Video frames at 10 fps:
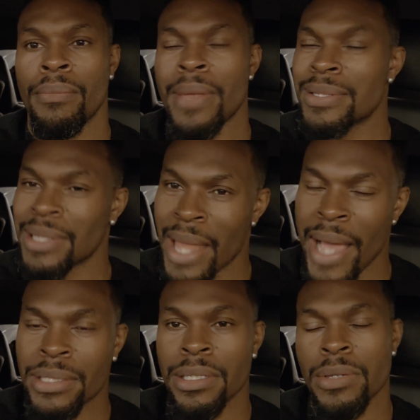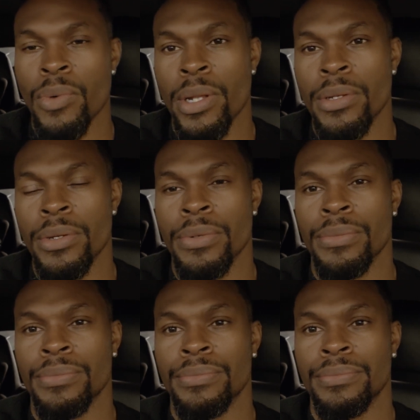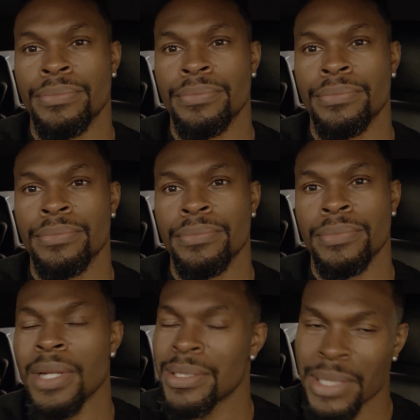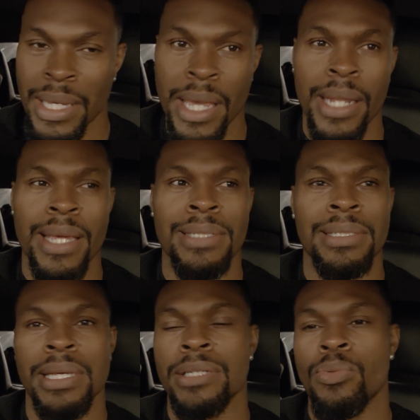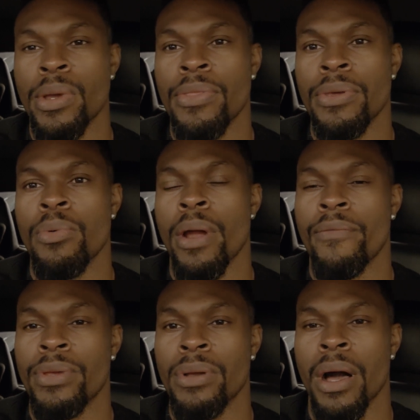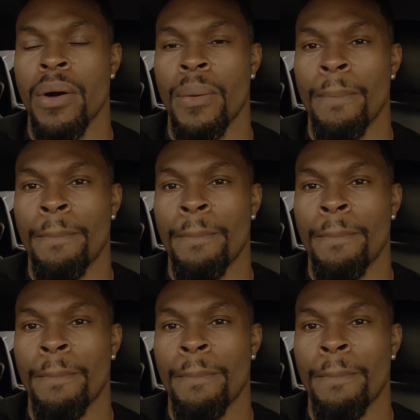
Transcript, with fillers: That's the last thing you want to do. Because again, it sticks with you wherever you go.